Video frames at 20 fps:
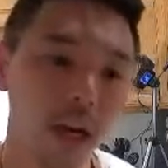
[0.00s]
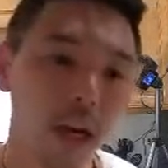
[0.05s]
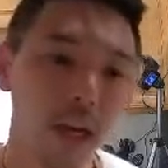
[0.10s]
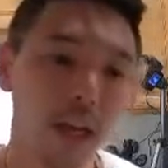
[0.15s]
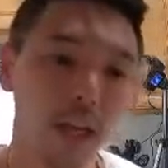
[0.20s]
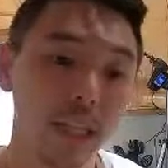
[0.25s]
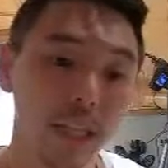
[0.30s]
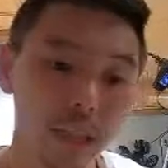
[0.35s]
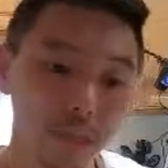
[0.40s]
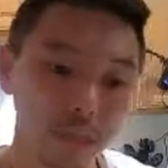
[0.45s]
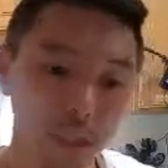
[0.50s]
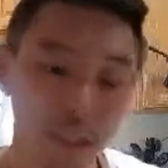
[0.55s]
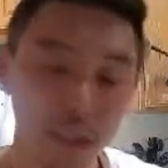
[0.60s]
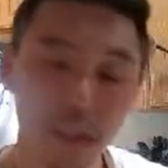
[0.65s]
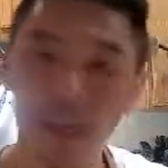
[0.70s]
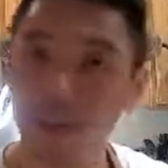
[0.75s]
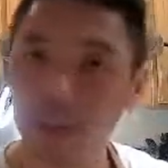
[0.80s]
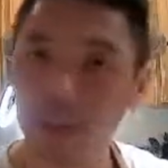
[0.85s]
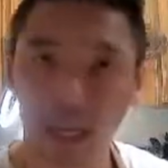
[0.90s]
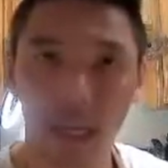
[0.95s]
And that's
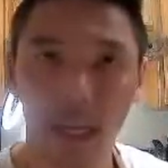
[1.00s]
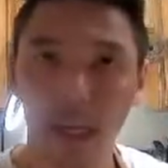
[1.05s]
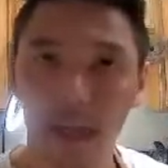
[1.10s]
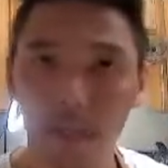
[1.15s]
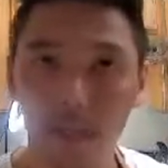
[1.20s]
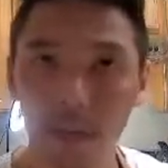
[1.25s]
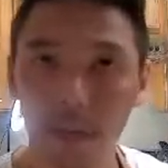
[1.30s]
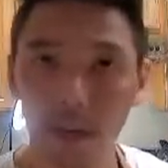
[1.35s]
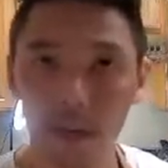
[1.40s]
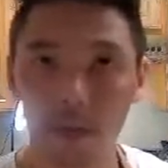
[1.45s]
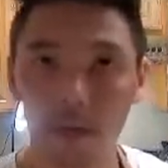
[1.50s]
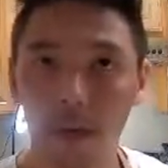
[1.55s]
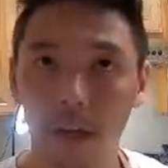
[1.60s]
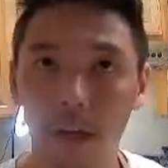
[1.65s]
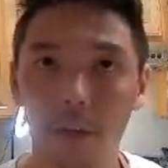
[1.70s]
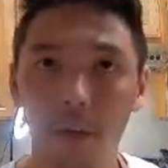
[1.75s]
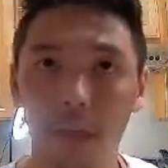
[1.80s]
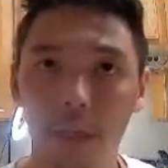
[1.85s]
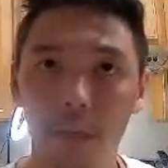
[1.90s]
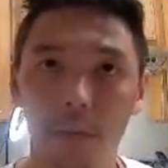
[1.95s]
because you can't make
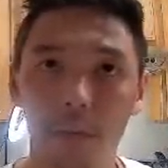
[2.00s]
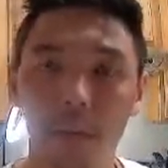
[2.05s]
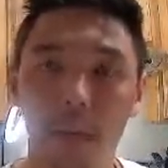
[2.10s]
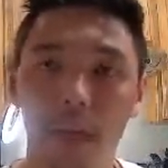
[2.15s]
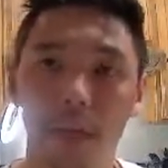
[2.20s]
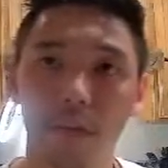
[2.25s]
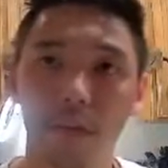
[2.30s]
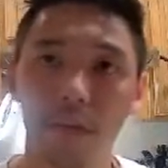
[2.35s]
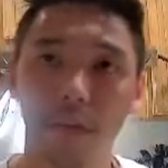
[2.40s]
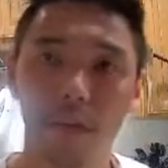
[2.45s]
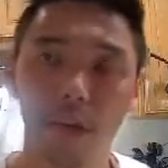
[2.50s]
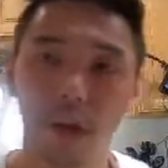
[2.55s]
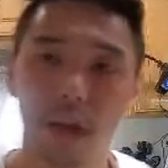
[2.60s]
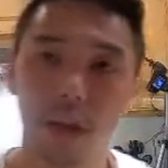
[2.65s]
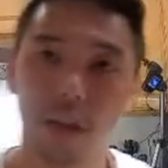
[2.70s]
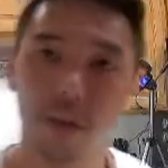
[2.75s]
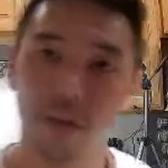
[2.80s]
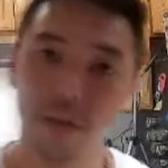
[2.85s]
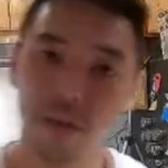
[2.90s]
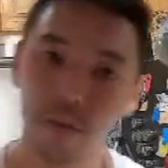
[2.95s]
fried rice without
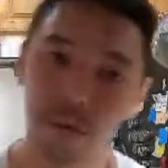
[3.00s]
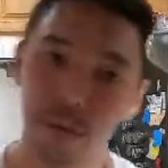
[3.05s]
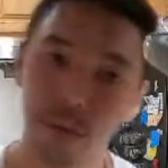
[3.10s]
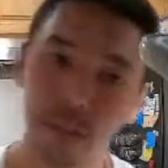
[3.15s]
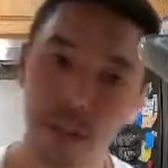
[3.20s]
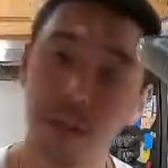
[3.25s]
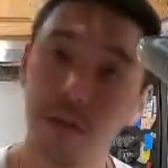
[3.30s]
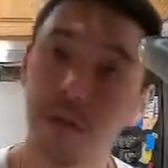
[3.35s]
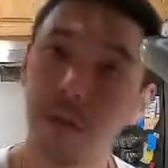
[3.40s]
leftover rice.